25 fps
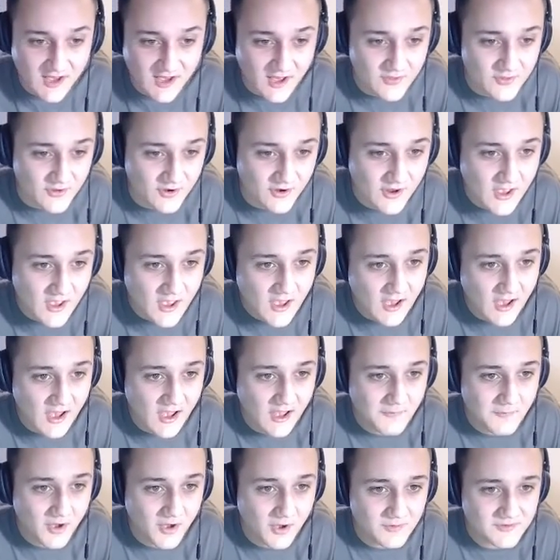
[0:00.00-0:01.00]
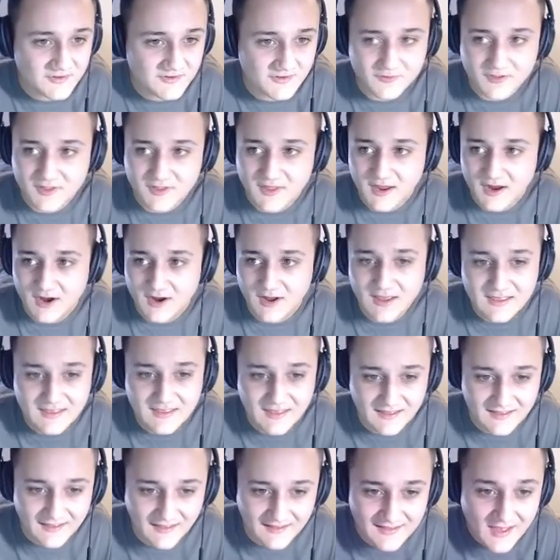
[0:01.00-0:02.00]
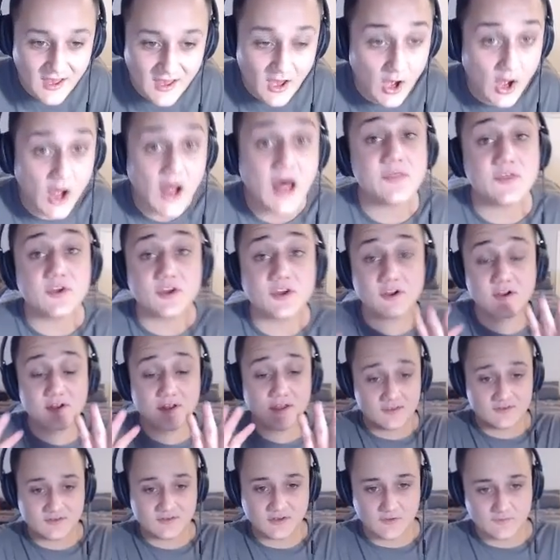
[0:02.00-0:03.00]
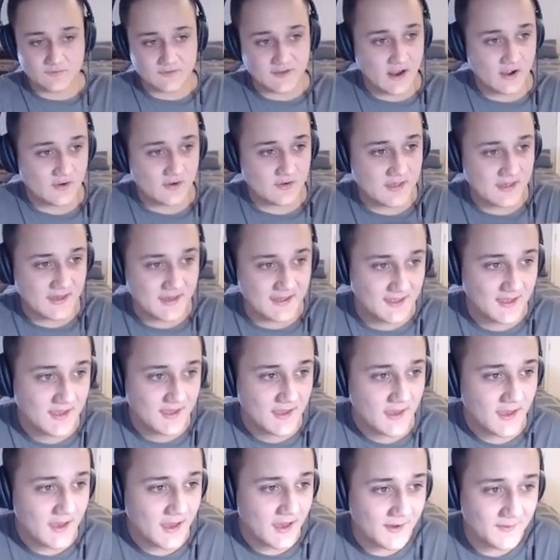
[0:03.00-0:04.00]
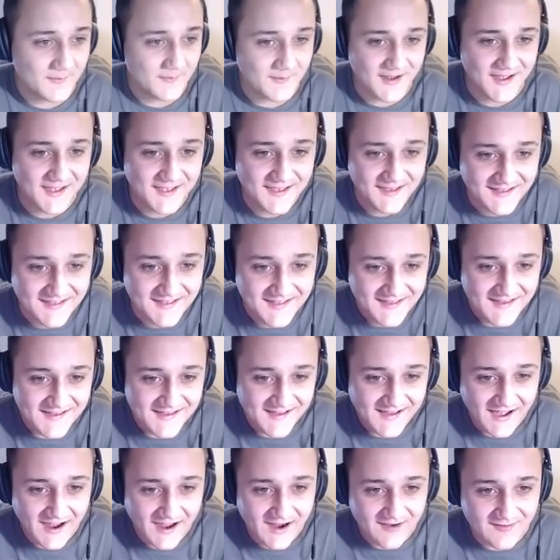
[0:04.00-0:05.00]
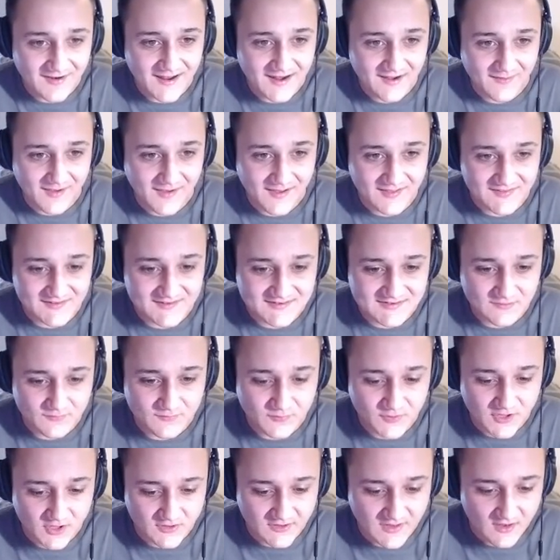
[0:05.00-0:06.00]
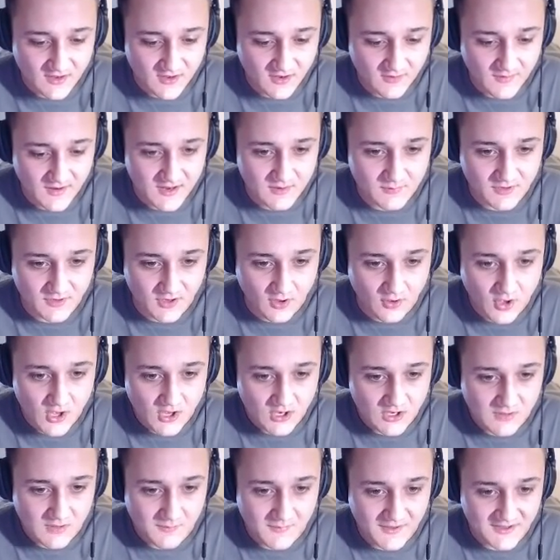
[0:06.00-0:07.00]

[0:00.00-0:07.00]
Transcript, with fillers: other. Oh, he's over there. Other is over there. Okay. All right. Let's see if we go down. All right, here we go. Come